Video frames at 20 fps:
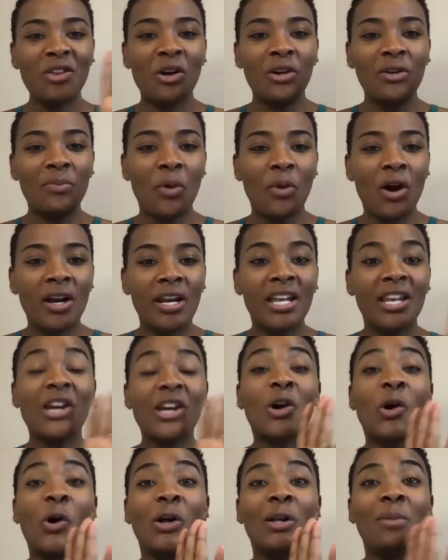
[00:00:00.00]
Good morning,
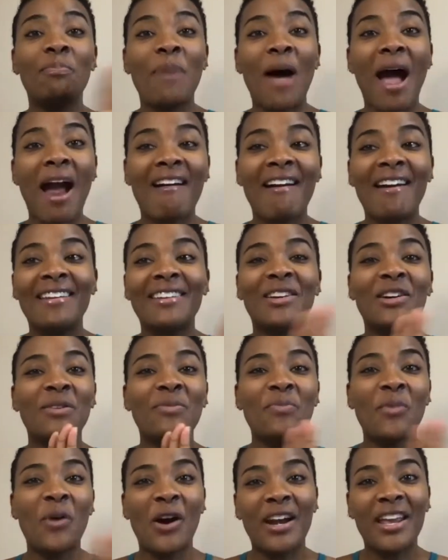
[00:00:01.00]
Nicole Barrett.
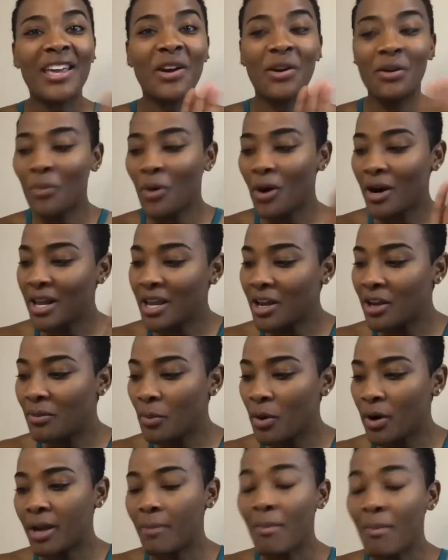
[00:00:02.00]
Good morning, good morning, good
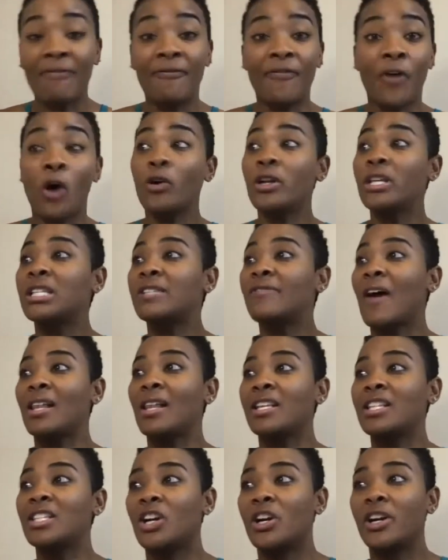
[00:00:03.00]
morning. My phone is
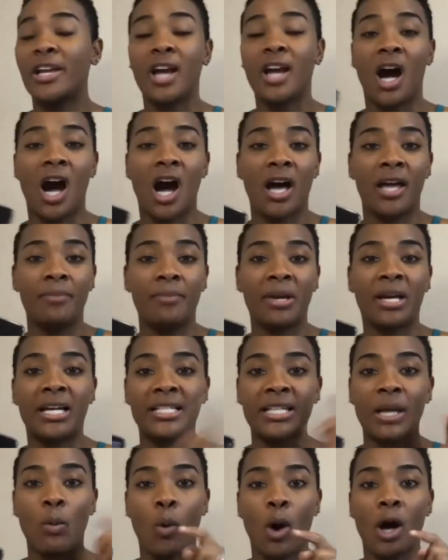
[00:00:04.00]
finally turning on
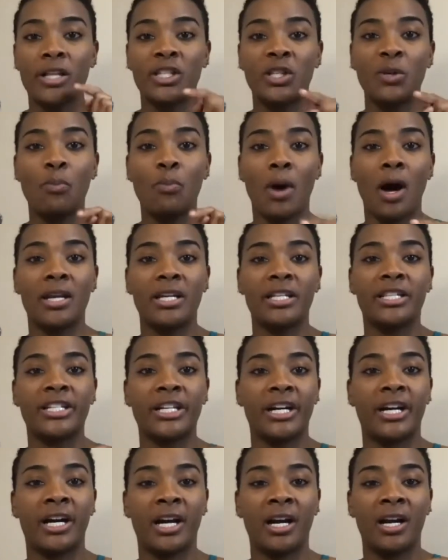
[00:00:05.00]
because I want to
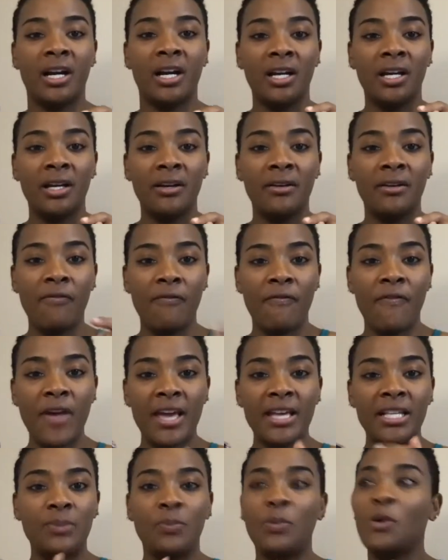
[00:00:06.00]
monitor
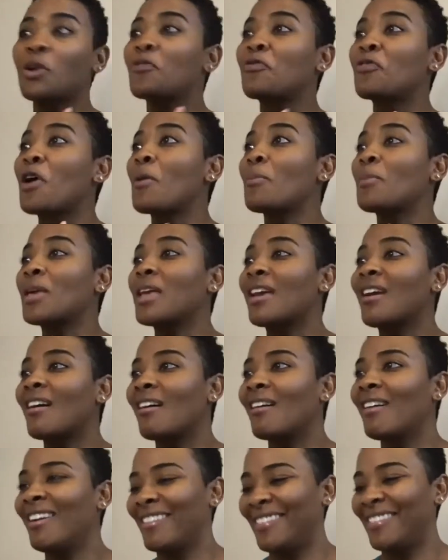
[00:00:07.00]
Facebook from
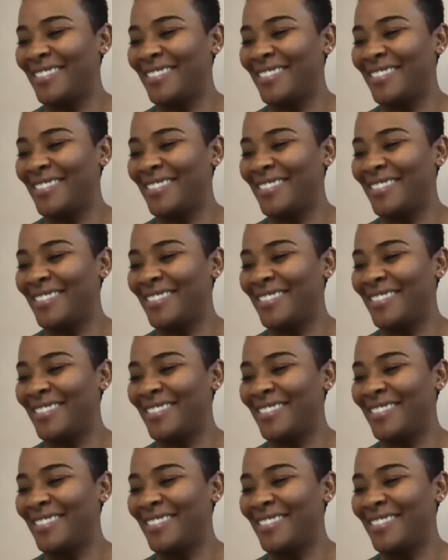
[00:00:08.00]
here.